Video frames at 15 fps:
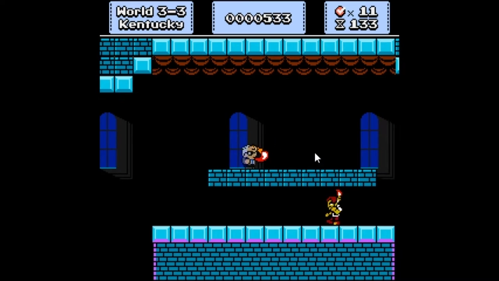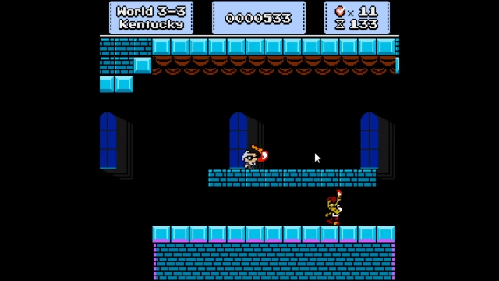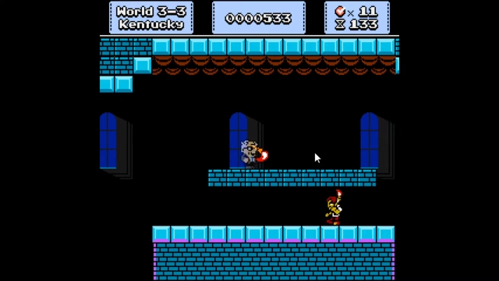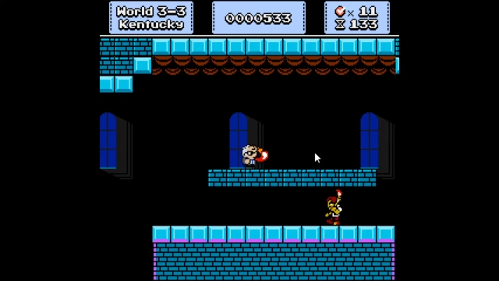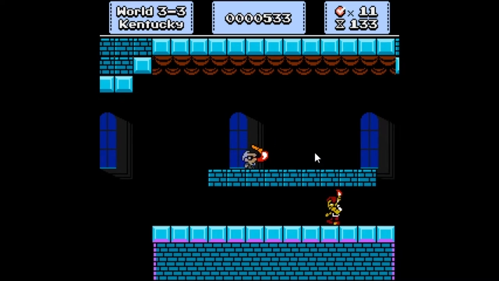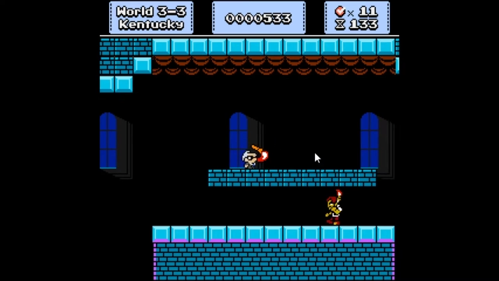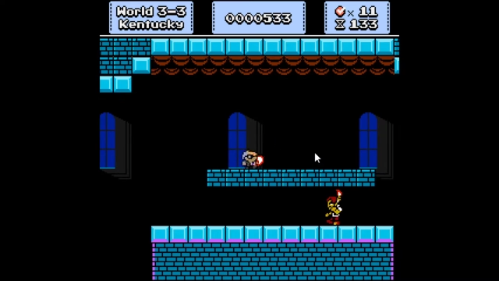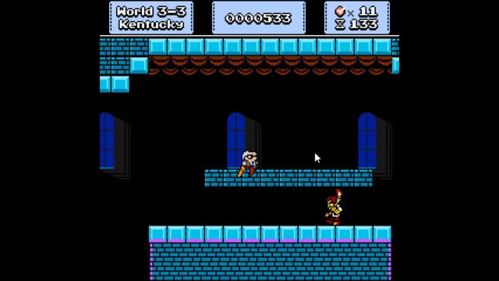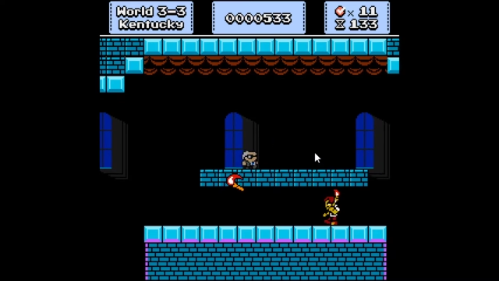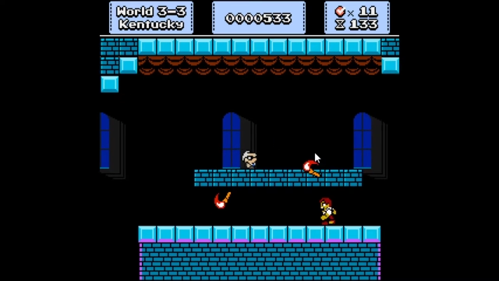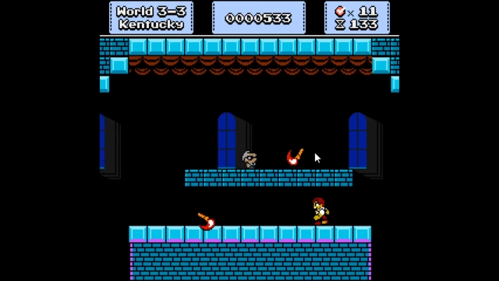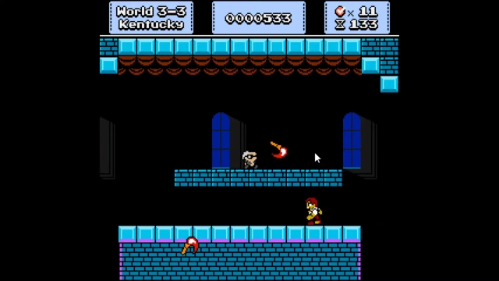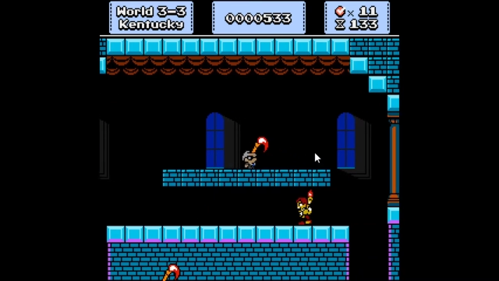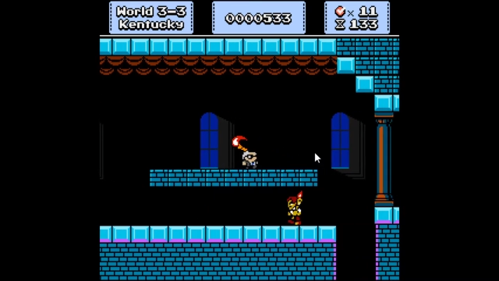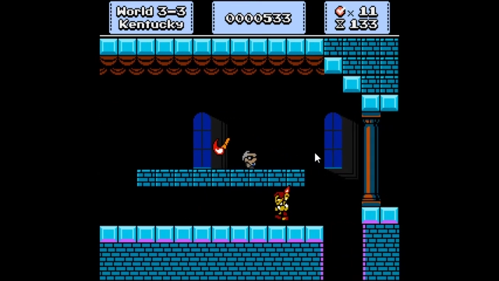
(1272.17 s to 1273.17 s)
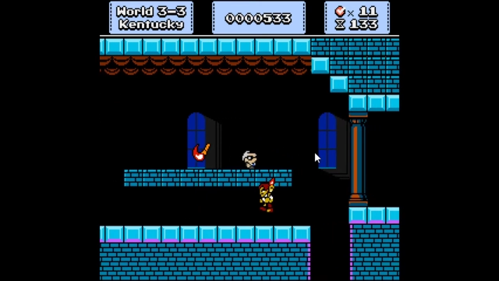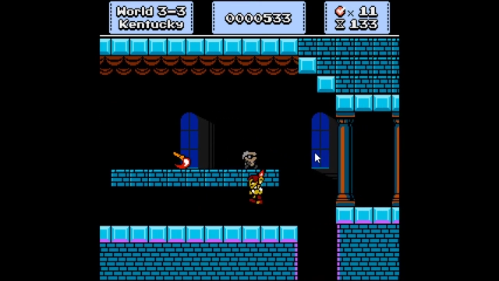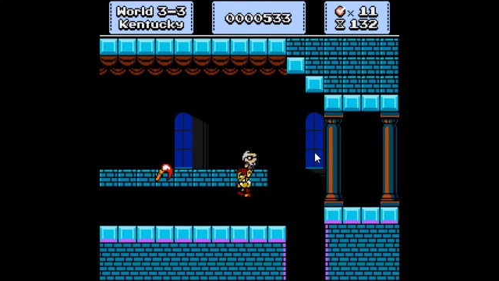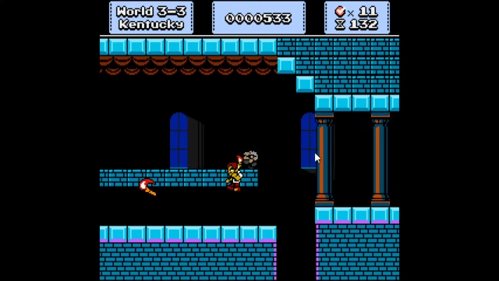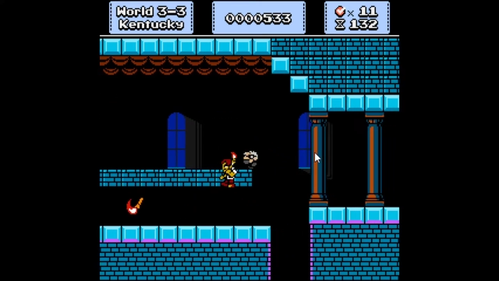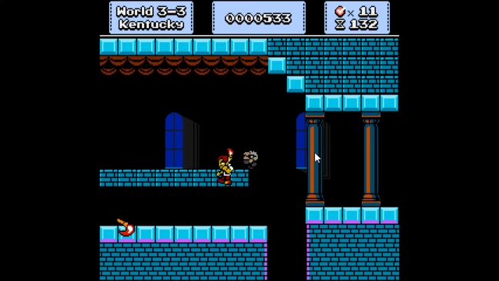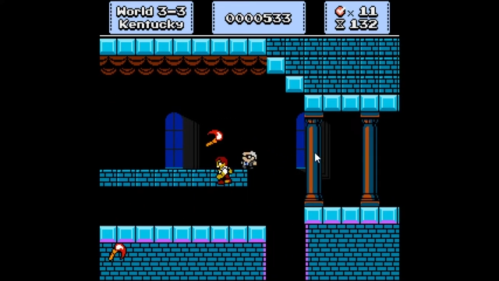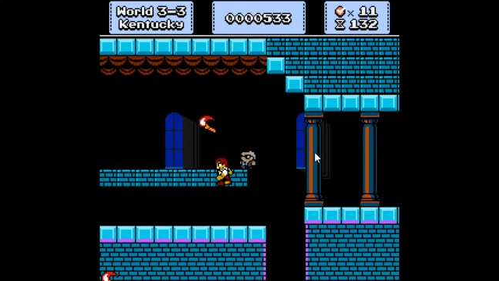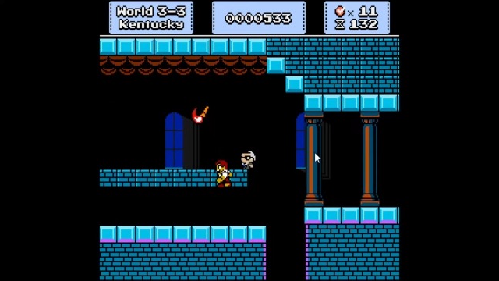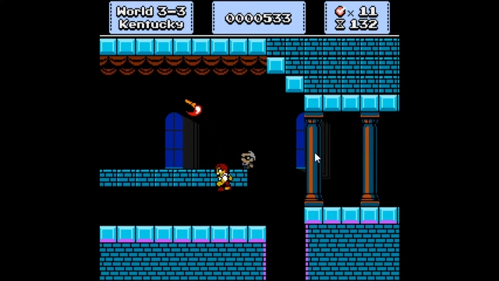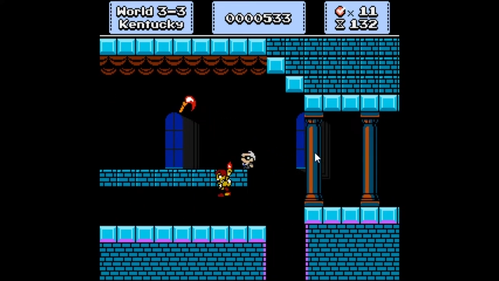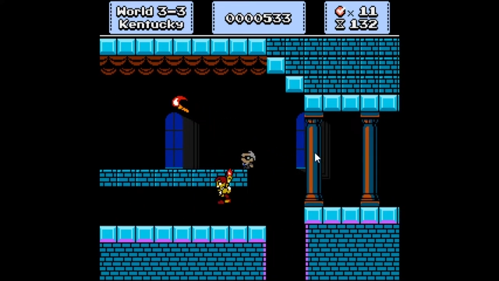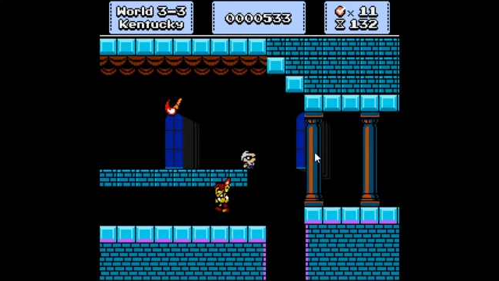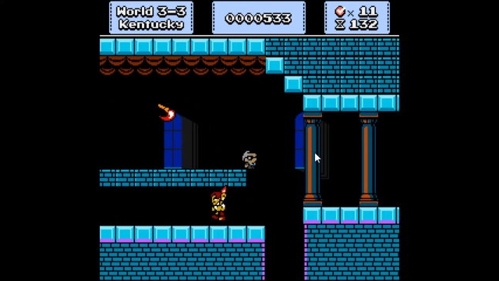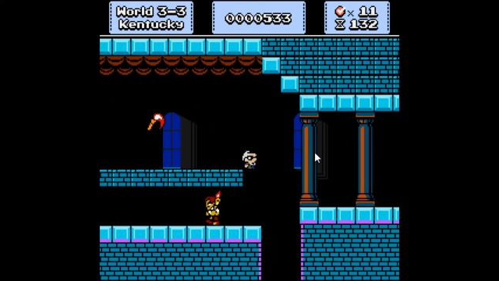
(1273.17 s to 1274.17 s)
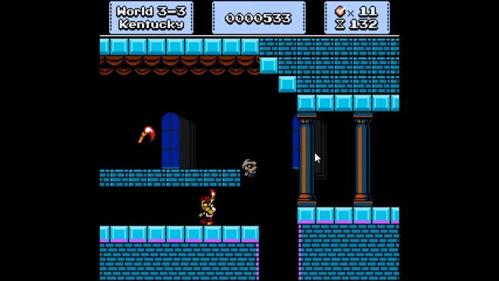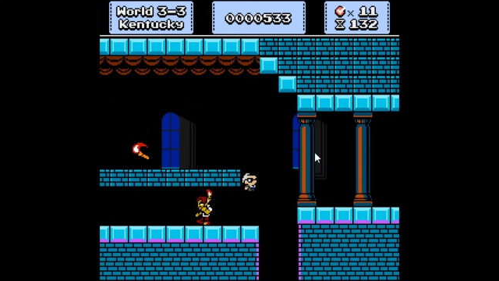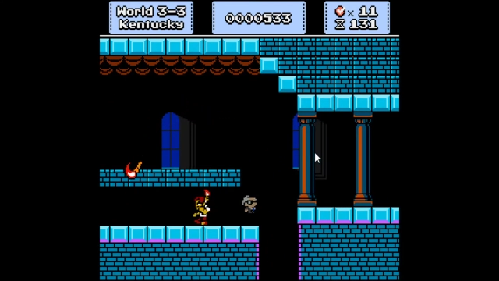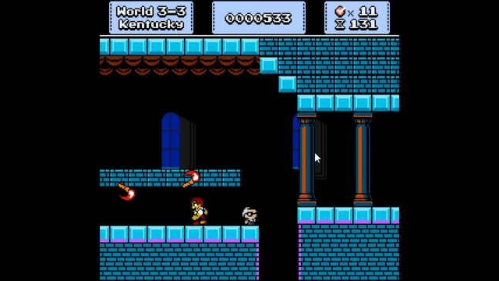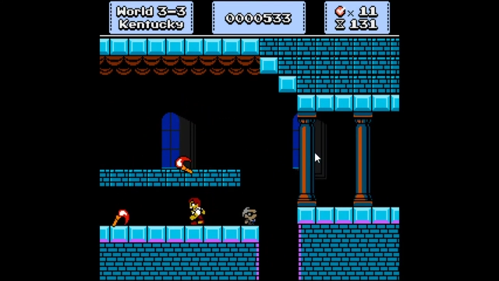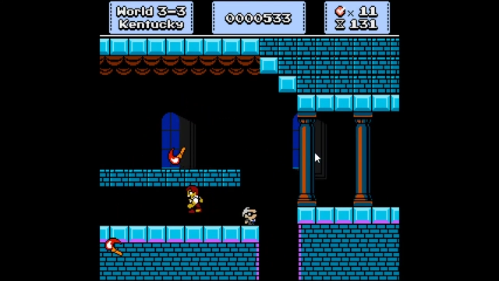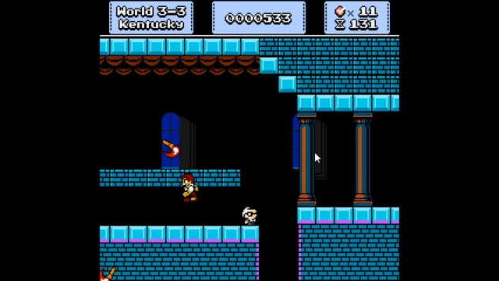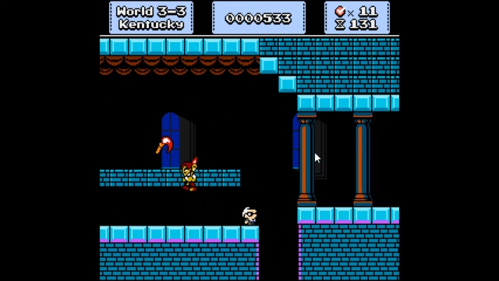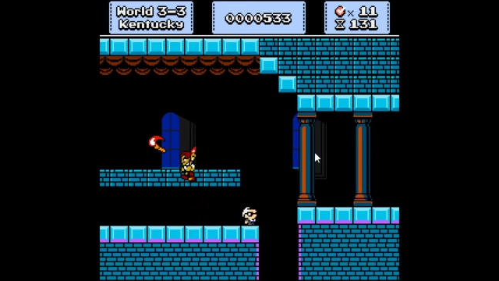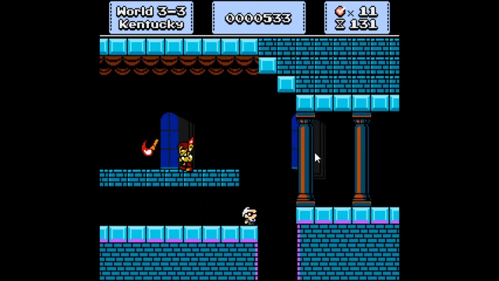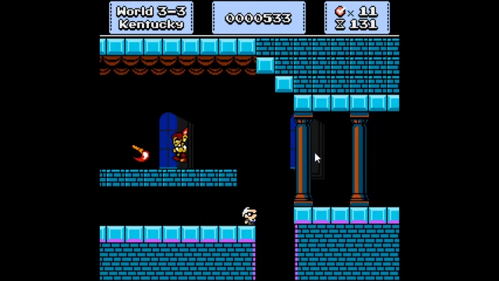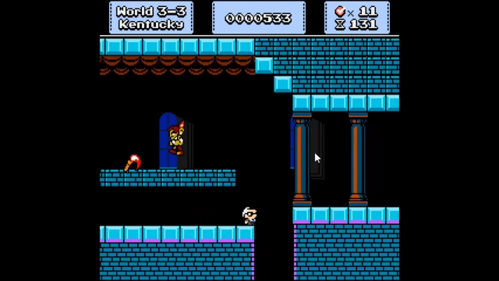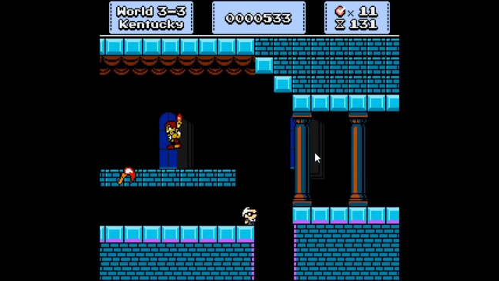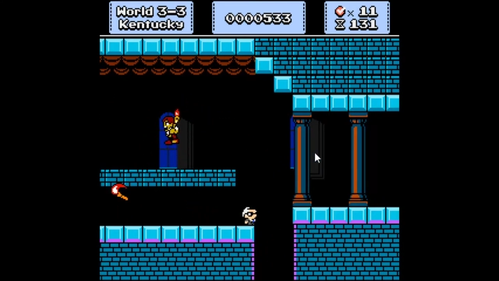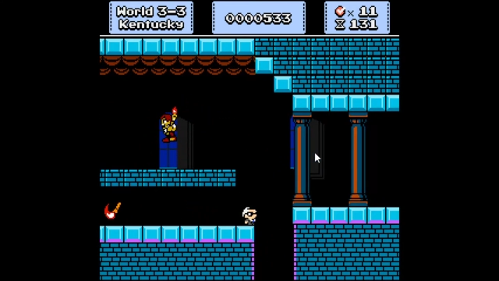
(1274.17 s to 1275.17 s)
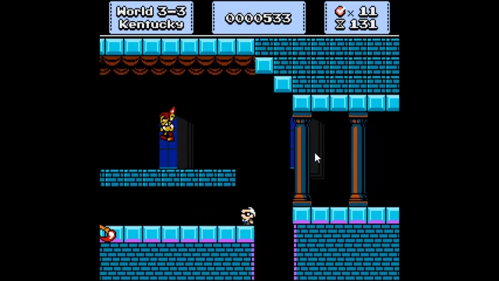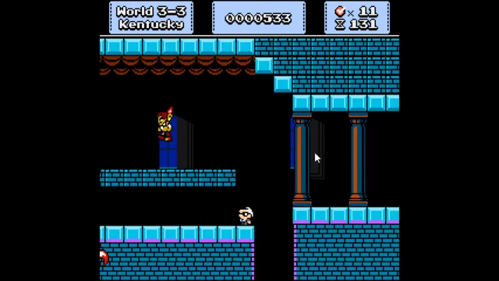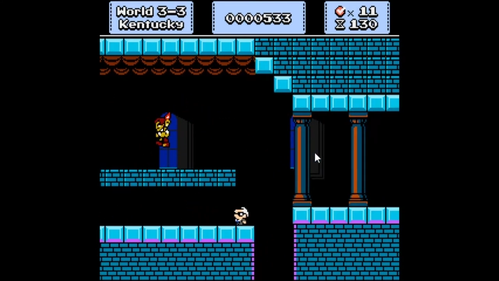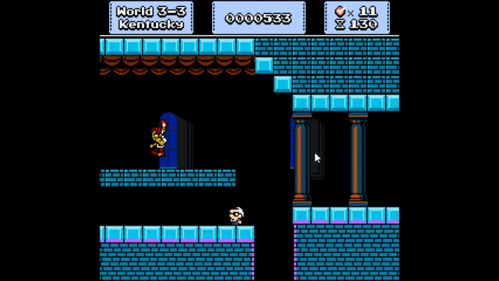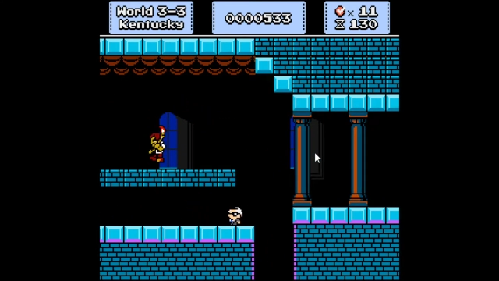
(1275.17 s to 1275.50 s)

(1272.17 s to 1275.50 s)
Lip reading: No face is visible, so there are no lips to read.